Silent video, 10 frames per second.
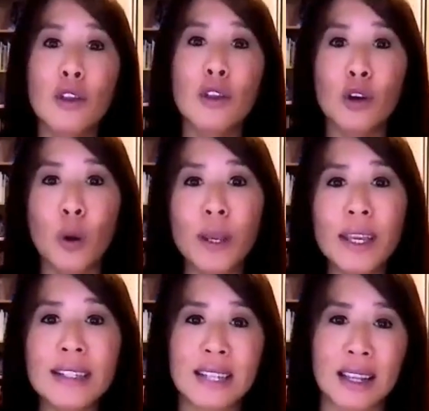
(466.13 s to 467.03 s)
Going
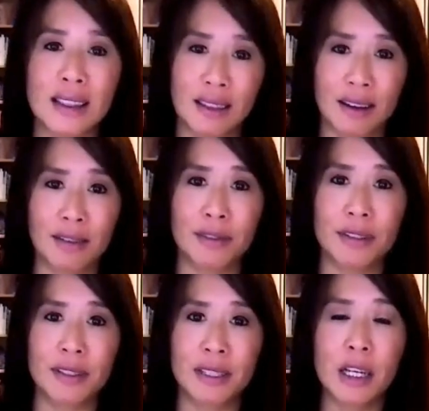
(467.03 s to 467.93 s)
into love,
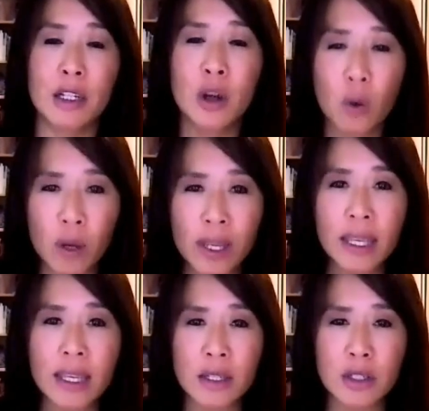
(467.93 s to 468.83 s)
going
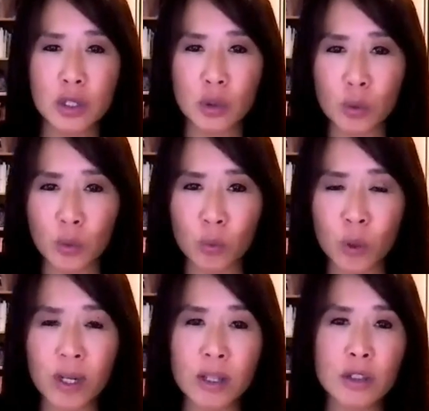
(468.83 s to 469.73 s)
into
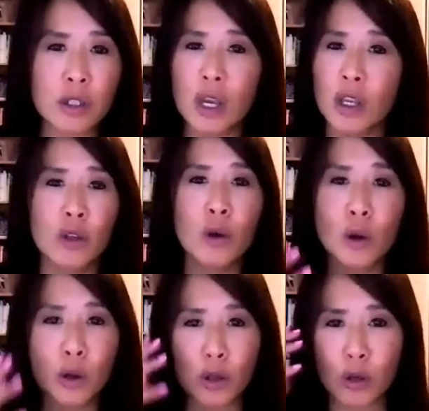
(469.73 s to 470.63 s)
what is
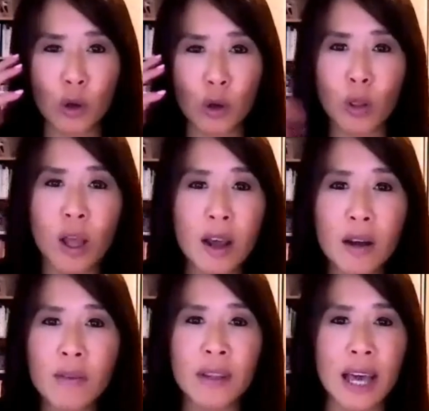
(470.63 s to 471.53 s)
your
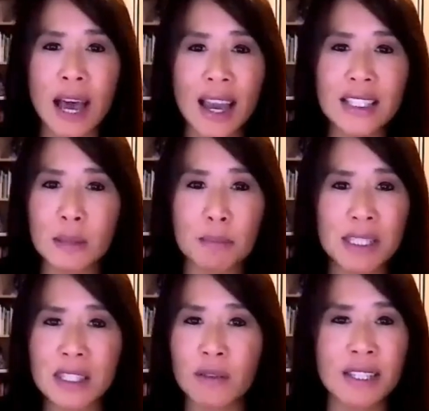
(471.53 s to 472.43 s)
love, and the highest and
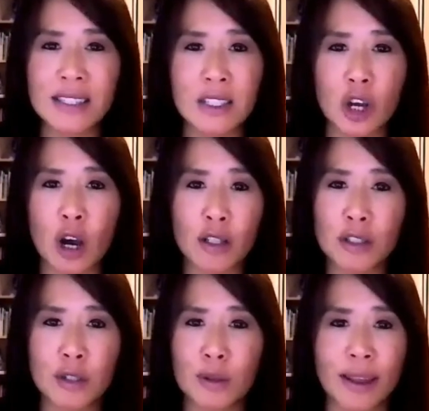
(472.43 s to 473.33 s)
best self doesn't talk
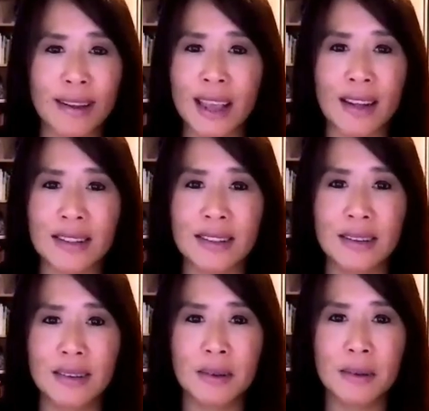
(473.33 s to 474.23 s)
to you like that.
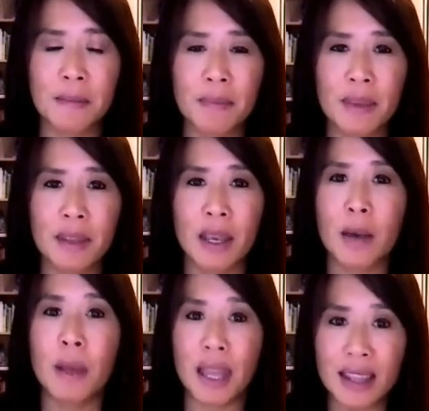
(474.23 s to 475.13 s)

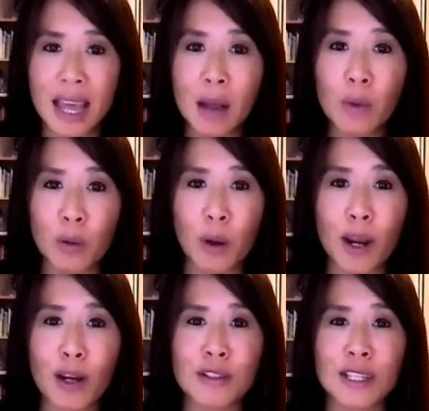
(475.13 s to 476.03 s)
And that
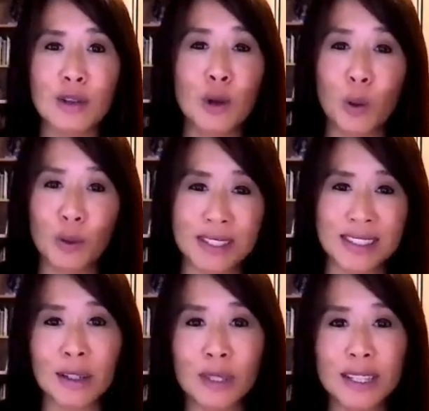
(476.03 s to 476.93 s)
requires that you go in
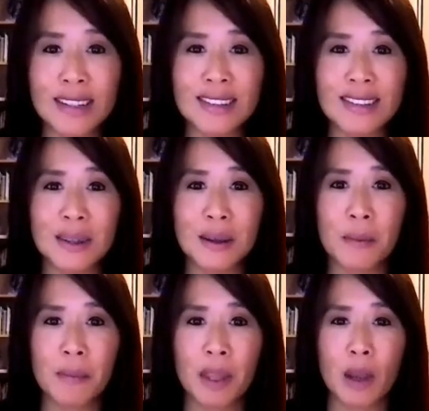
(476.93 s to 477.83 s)
stillness,
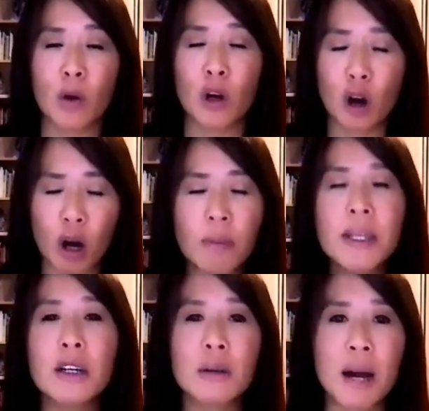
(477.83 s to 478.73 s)

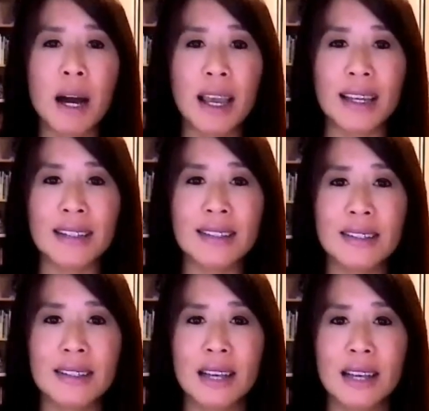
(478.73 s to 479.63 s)
calming your mind,
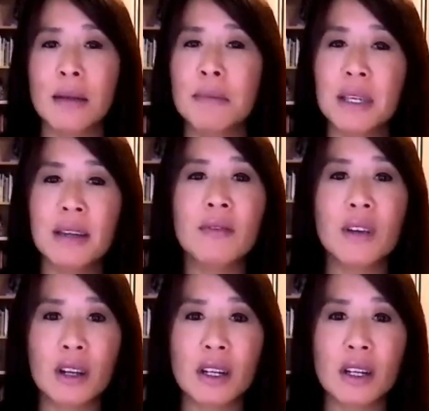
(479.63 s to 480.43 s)
and being very